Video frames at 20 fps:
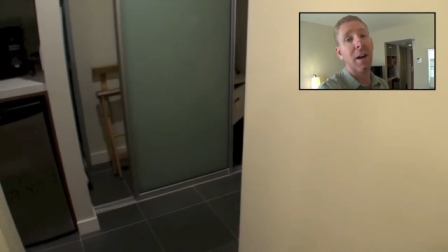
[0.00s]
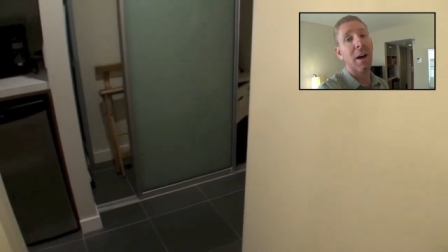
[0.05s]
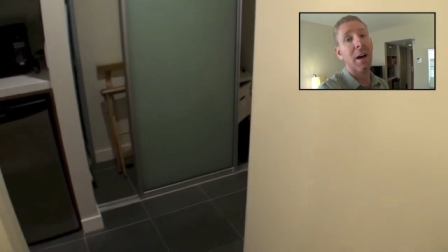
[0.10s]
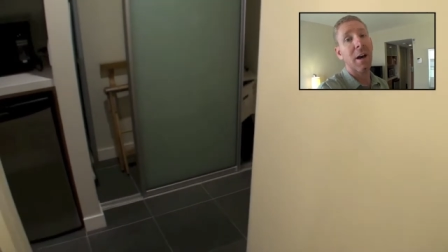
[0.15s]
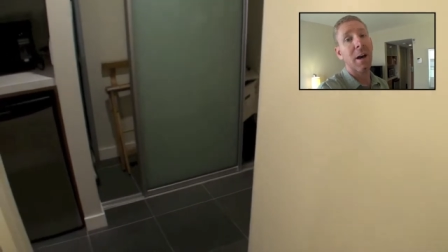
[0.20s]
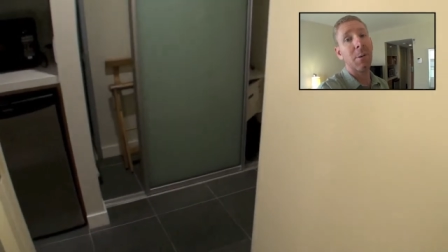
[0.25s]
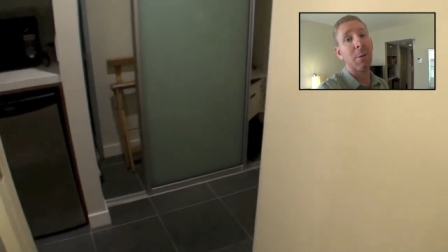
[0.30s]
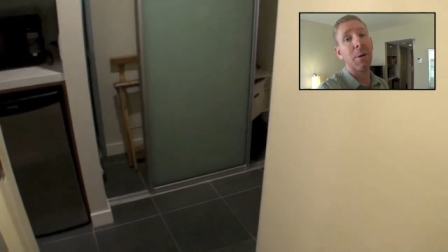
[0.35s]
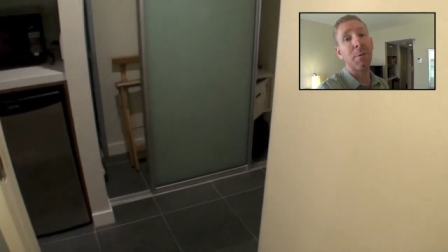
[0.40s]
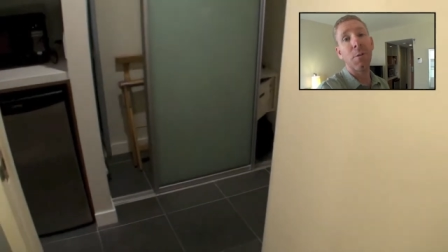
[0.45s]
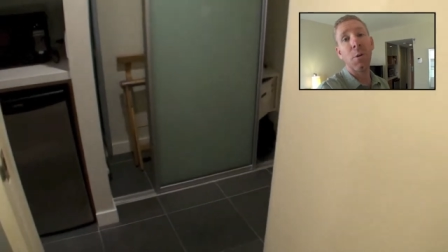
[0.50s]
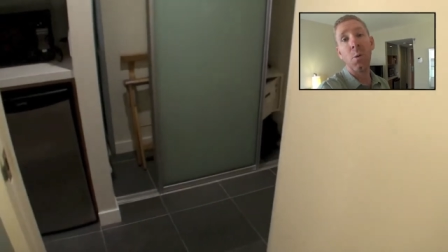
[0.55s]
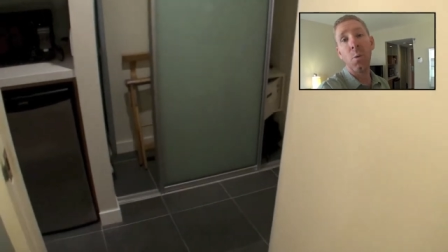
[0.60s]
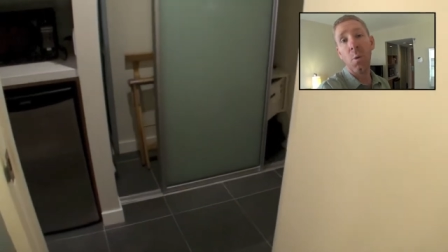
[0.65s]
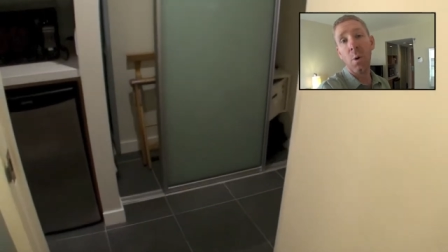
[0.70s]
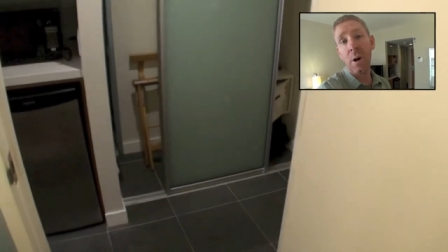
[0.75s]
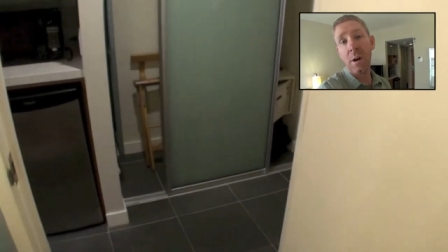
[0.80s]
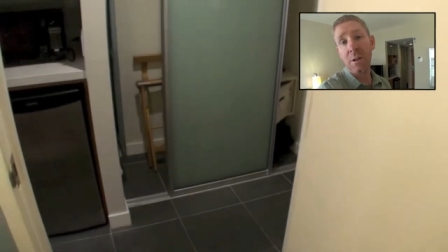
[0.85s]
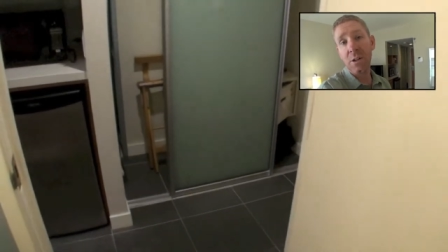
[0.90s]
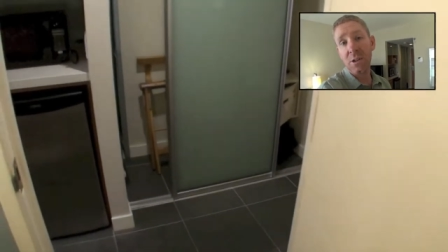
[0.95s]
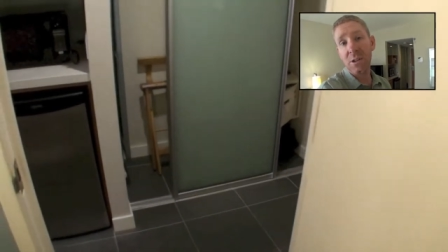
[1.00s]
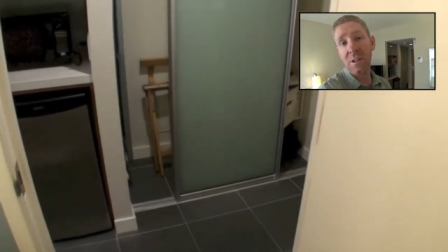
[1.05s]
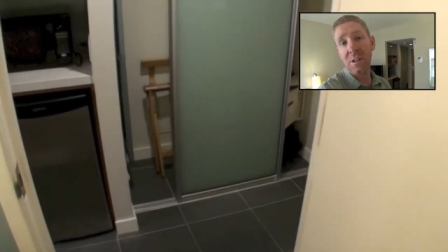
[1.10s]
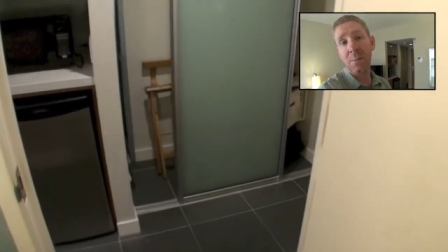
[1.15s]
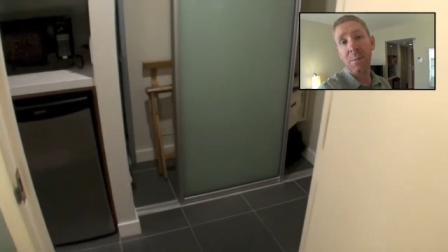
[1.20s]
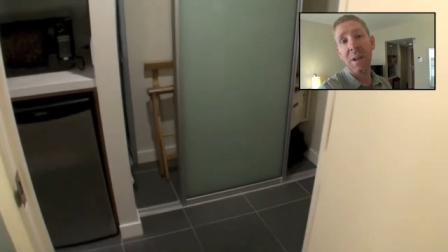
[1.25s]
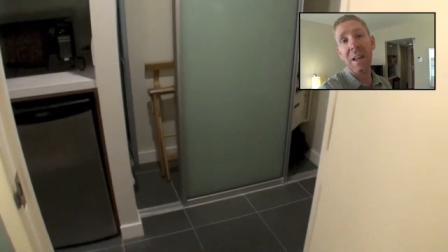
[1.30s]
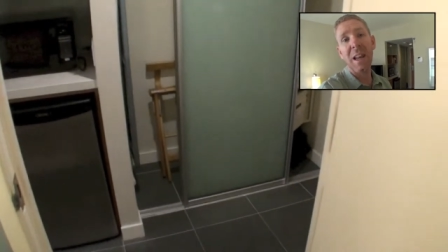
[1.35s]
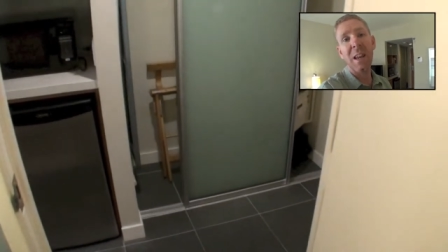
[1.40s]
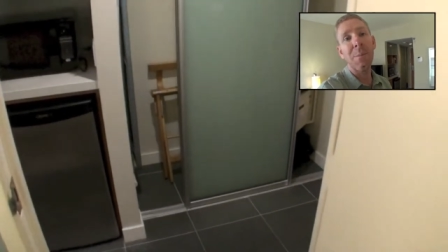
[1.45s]
Uh, if you want, just
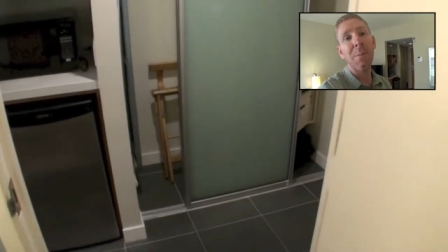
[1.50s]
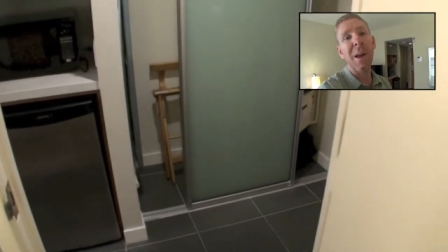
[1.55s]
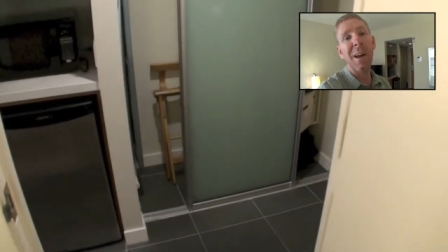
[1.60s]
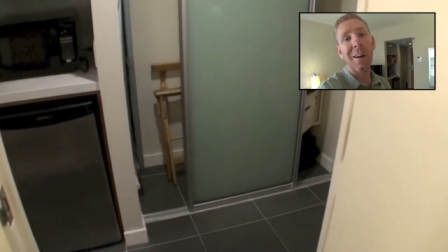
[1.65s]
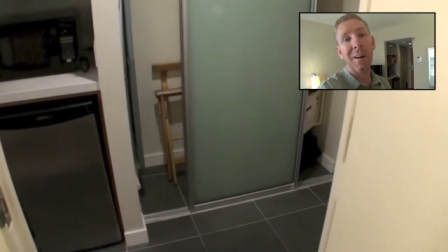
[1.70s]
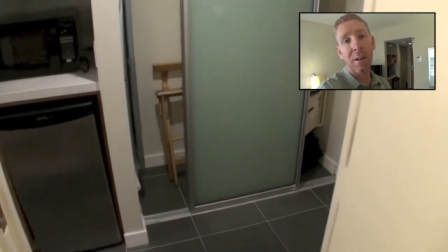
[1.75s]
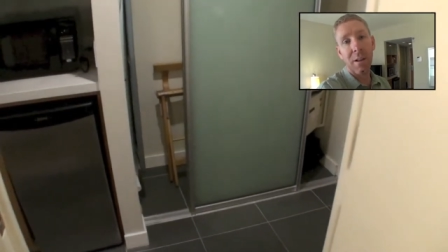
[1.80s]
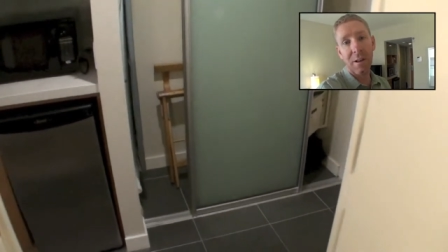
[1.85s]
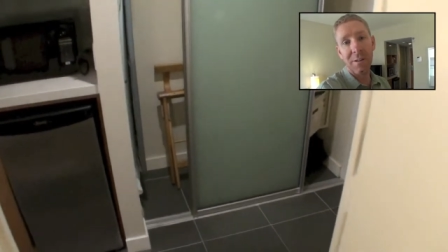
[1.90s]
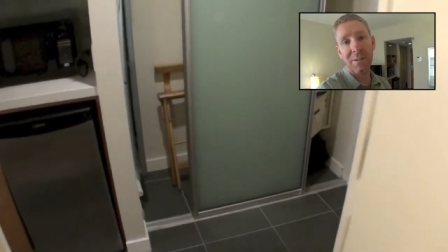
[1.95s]
send me an email.